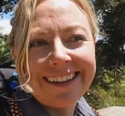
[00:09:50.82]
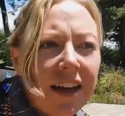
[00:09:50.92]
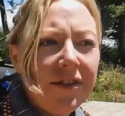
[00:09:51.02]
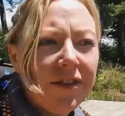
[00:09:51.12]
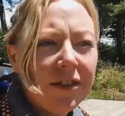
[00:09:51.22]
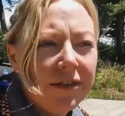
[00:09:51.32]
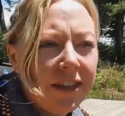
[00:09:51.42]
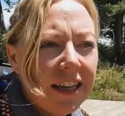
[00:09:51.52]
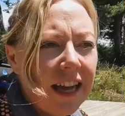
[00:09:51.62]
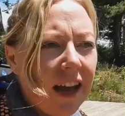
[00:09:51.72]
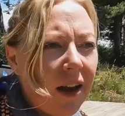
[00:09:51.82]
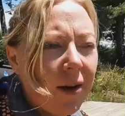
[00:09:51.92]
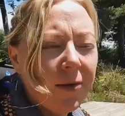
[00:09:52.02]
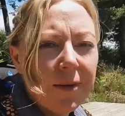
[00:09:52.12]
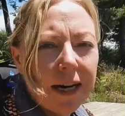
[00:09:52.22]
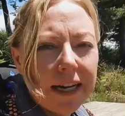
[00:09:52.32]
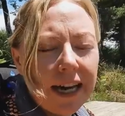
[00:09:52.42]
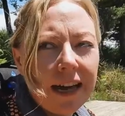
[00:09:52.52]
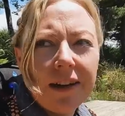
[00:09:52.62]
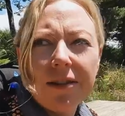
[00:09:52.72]
I feel really at home right
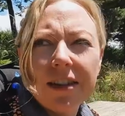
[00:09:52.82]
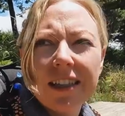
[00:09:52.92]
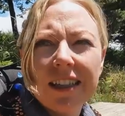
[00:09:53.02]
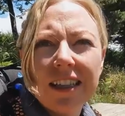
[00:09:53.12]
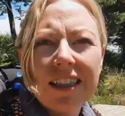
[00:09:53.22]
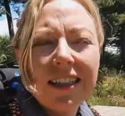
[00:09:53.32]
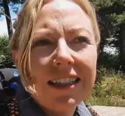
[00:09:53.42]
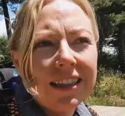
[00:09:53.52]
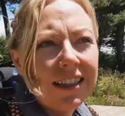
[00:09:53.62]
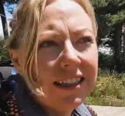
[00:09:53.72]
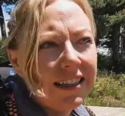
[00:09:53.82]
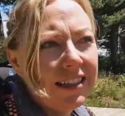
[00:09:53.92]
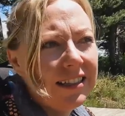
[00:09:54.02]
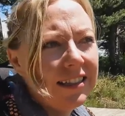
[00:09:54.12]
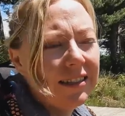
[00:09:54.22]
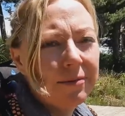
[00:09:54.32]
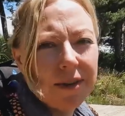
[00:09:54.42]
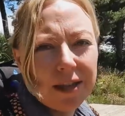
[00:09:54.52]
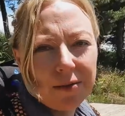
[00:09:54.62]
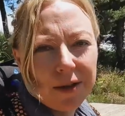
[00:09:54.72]
now because
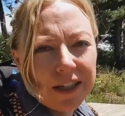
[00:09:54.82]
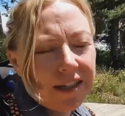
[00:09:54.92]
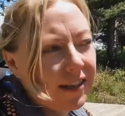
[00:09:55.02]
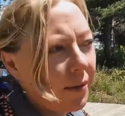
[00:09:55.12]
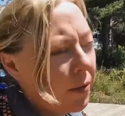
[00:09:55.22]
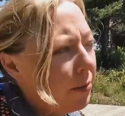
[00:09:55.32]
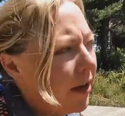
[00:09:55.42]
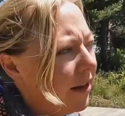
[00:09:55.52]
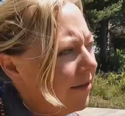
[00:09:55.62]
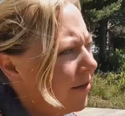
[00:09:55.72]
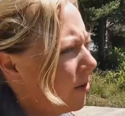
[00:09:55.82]
I'm in the woods up above.